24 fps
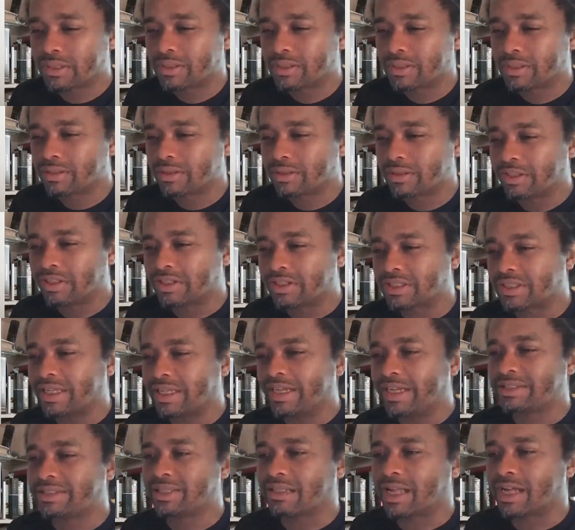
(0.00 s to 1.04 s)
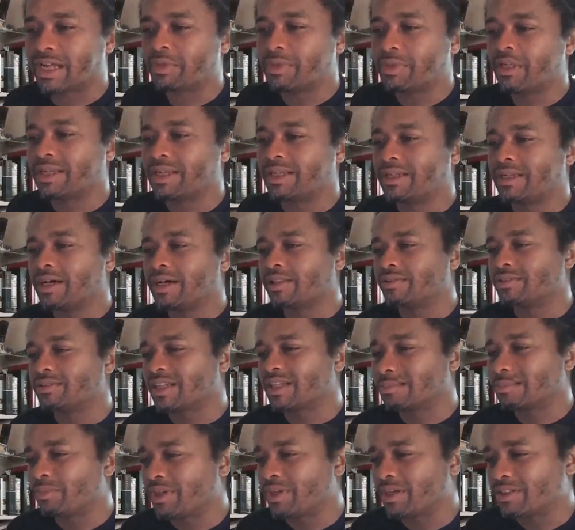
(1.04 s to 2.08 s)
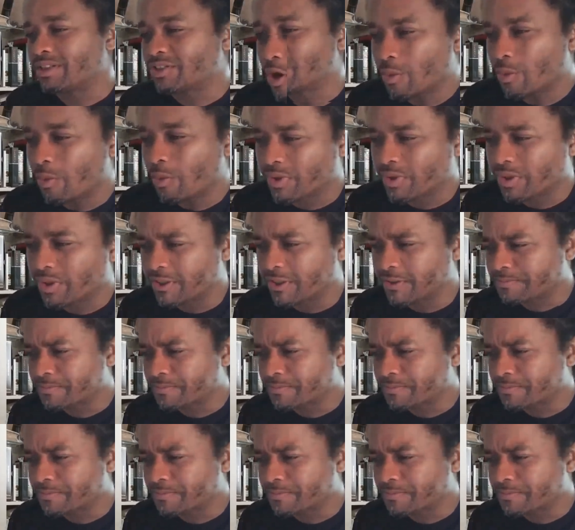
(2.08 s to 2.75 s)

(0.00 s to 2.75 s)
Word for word: This legend, like many others, can be interpreted,